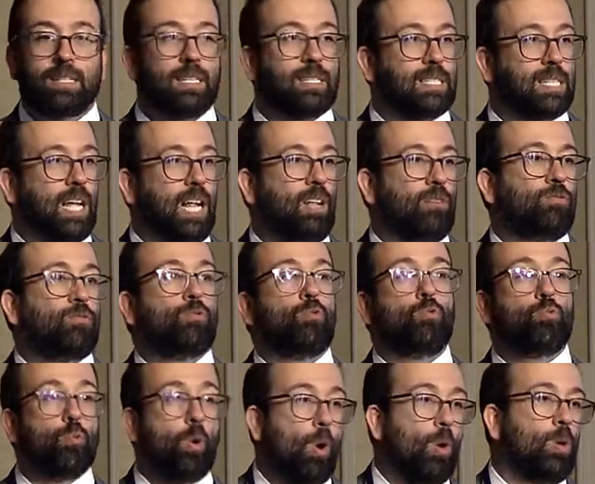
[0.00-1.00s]
itself, to
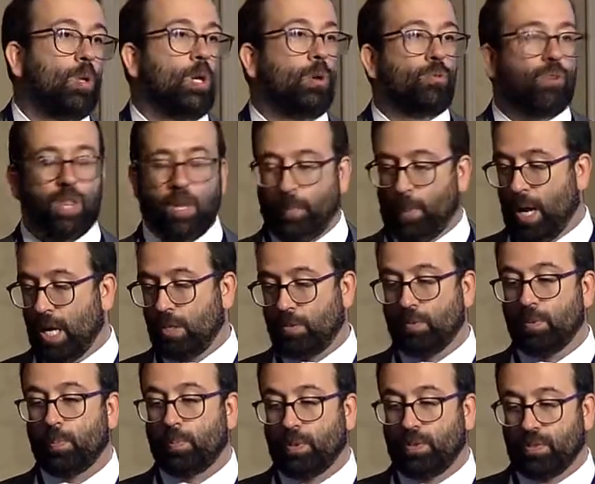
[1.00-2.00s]
roll over the bonds
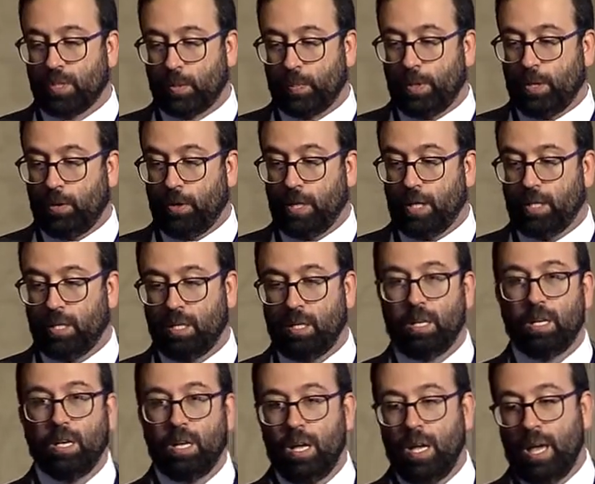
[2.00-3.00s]
from the previous period,
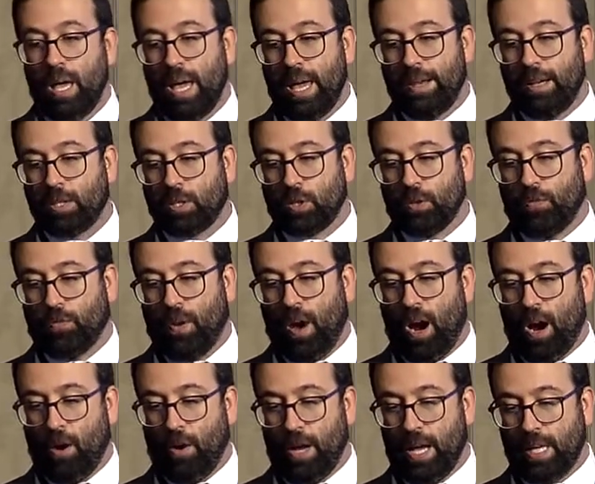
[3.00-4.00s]
and
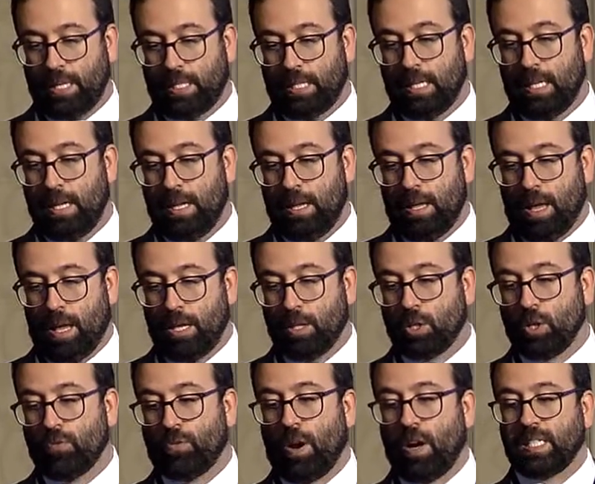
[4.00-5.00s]
insofar as,
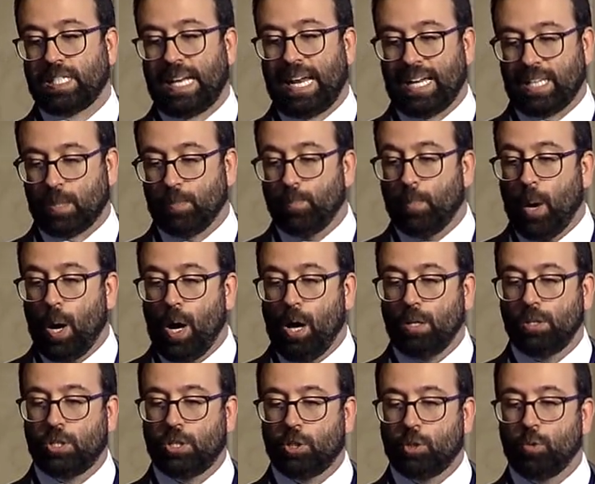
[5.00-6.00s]
insofar as it has
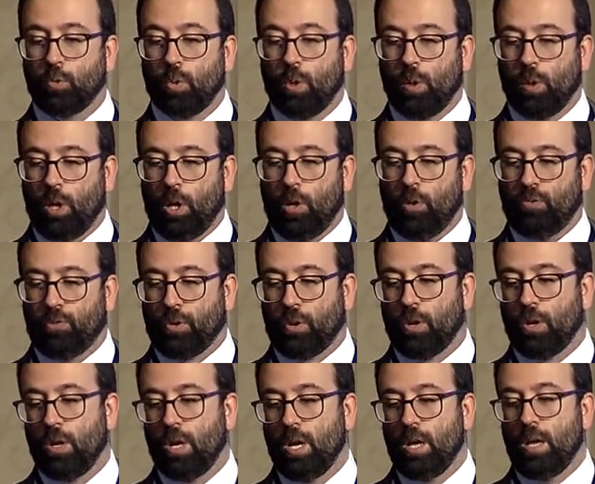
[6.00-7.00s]
bonds to roll
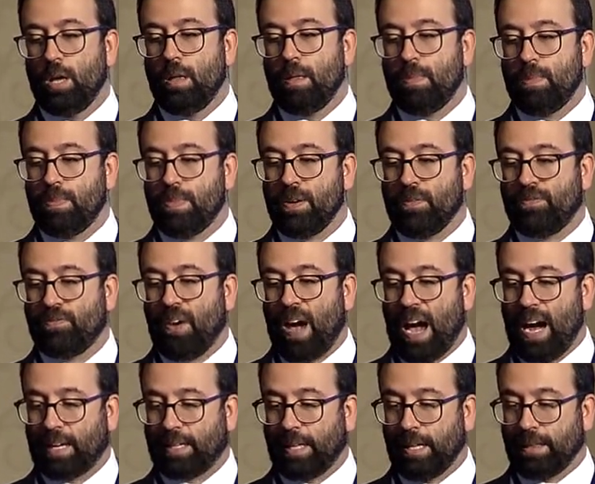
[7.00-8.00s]
over, the
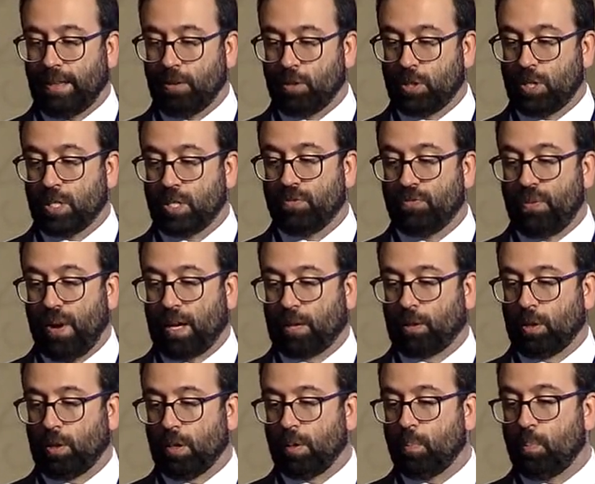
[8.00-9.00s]
fact that there's this effect
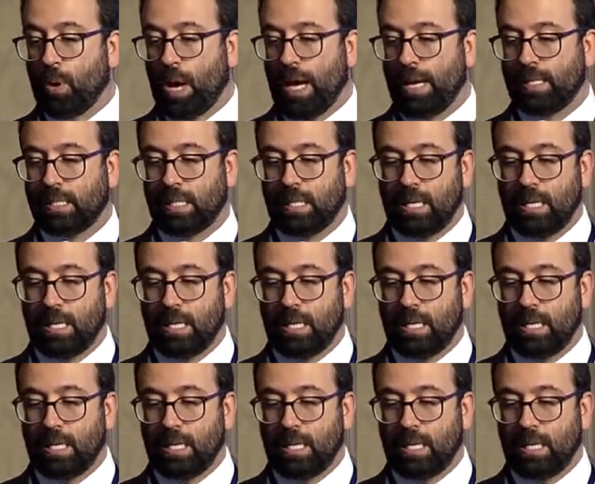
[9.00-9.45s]
on the price